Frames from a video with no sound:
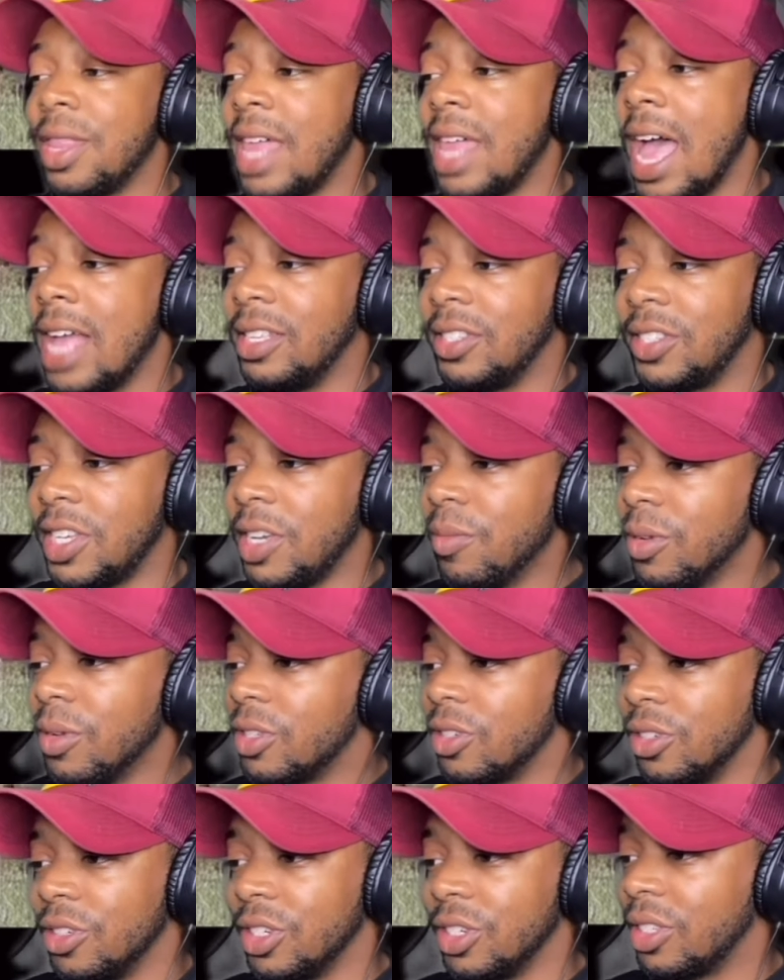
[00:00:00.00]
of that,
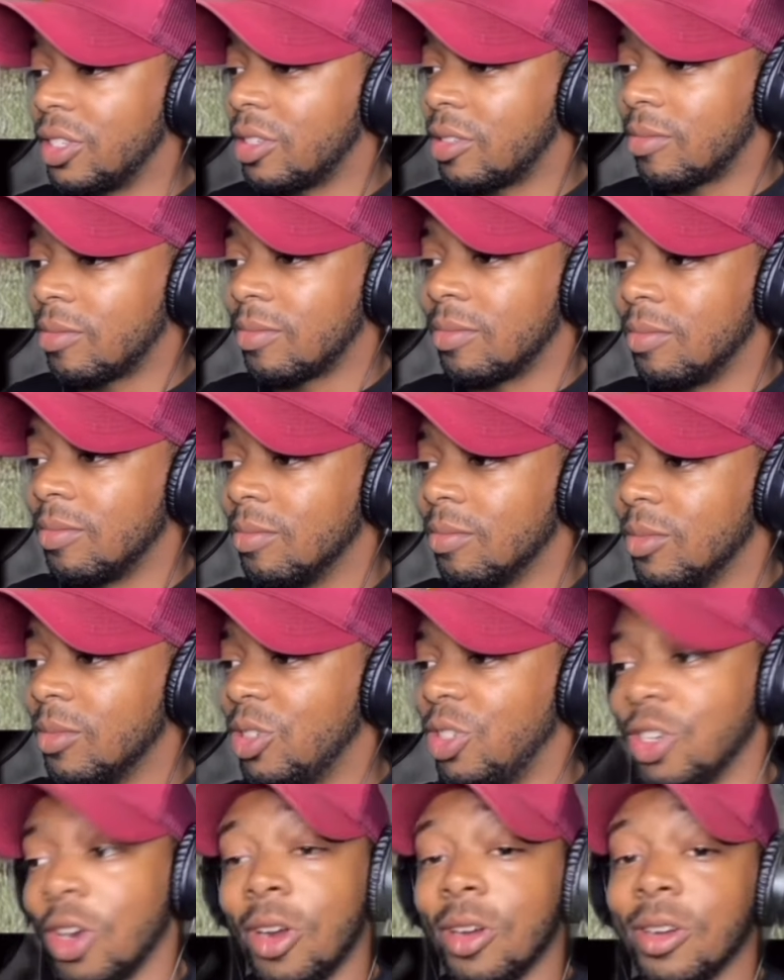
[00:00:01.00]
zebras are just
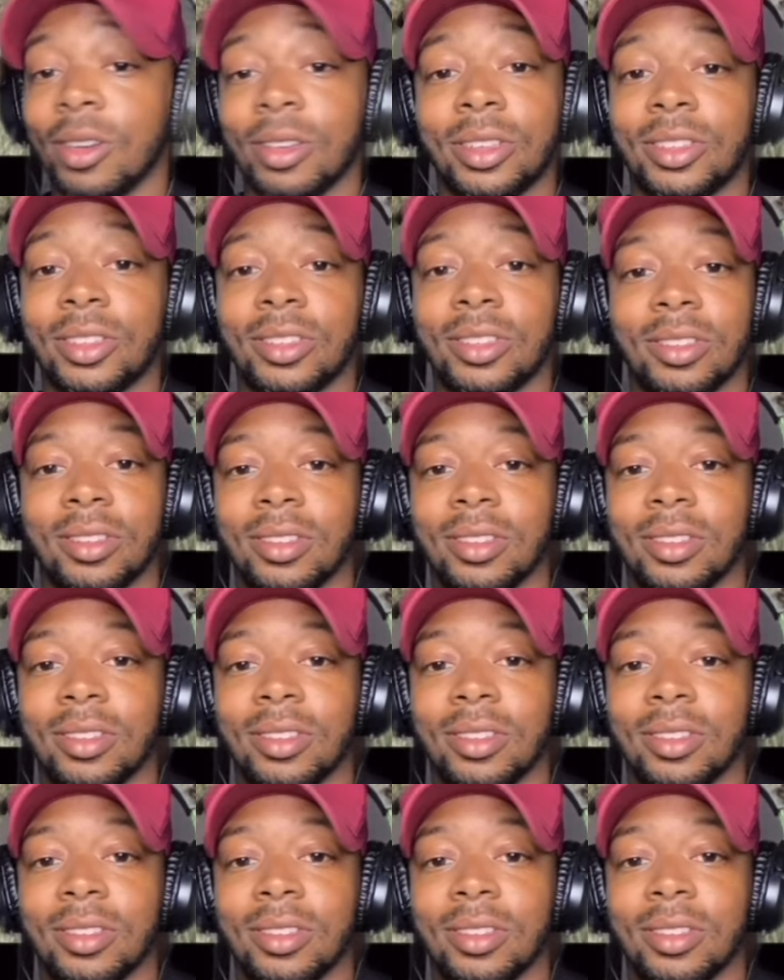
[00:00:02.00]
jerks.